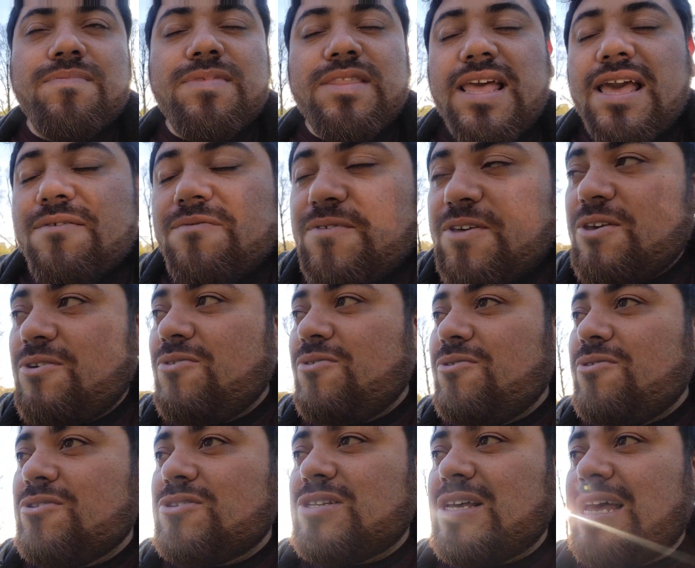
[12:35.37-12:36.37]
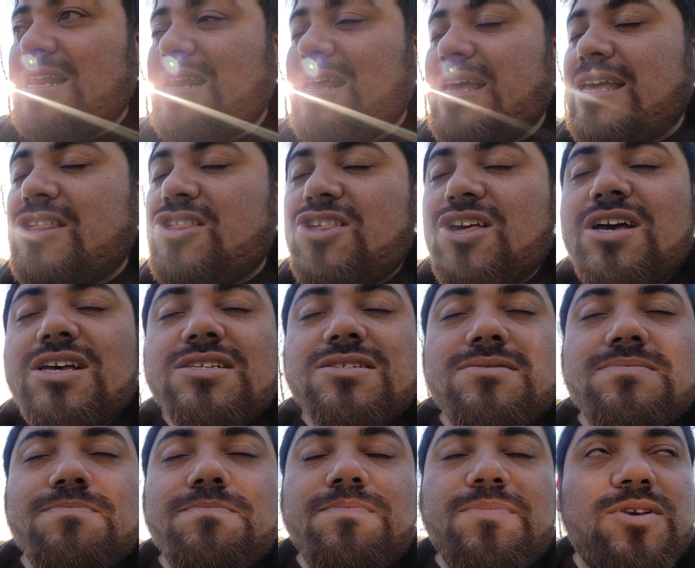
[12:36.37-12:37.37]
nephews, and it's
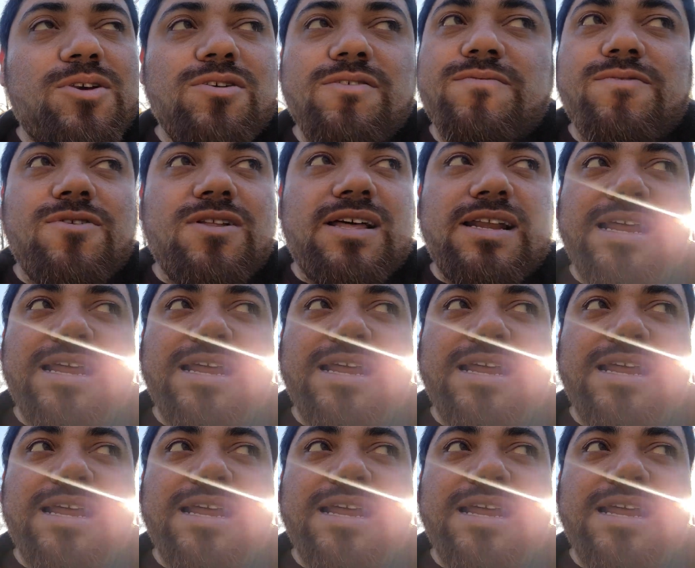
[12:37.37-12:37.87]
just beautiful.